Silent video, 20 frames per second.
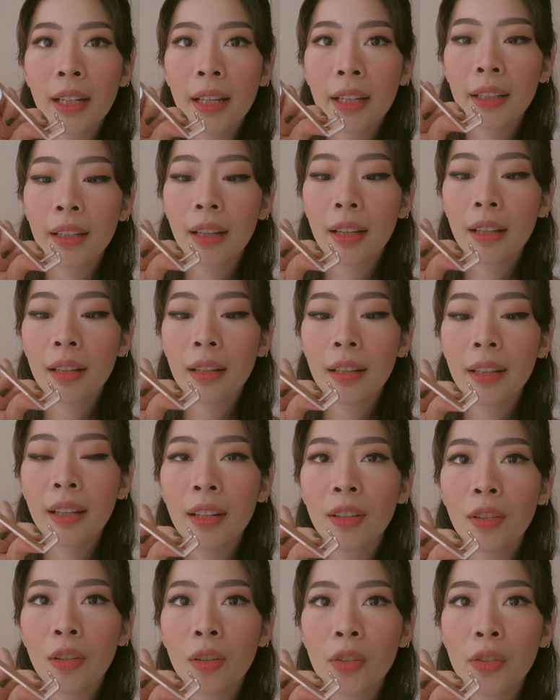Like,
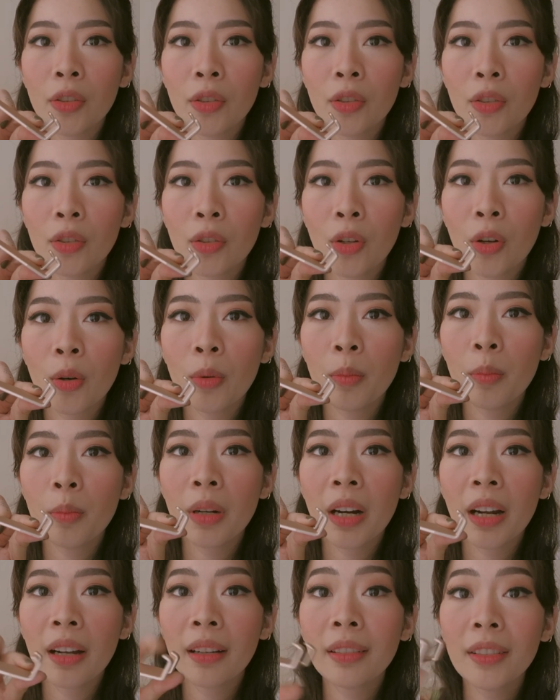you know,
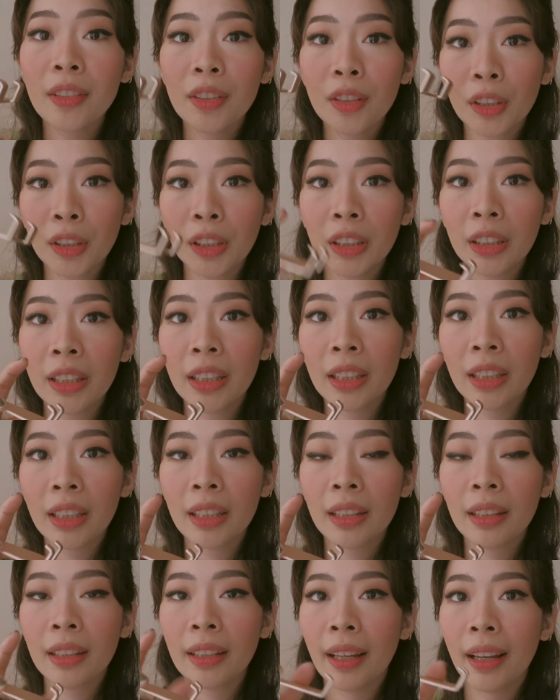sobrang sturdy
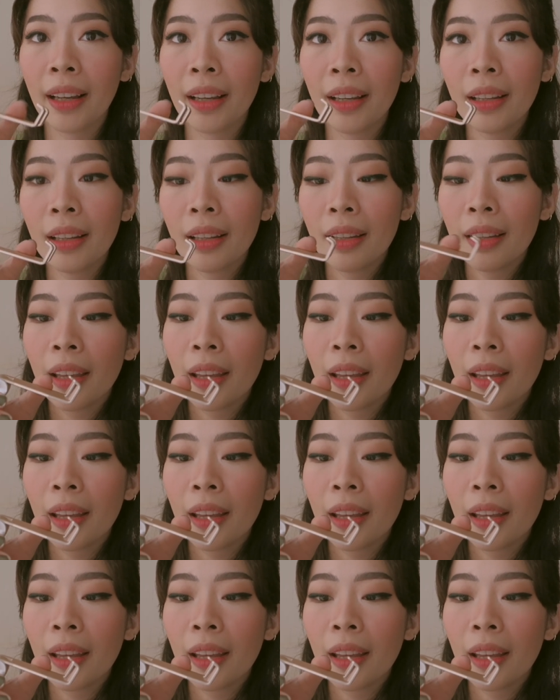rin niya.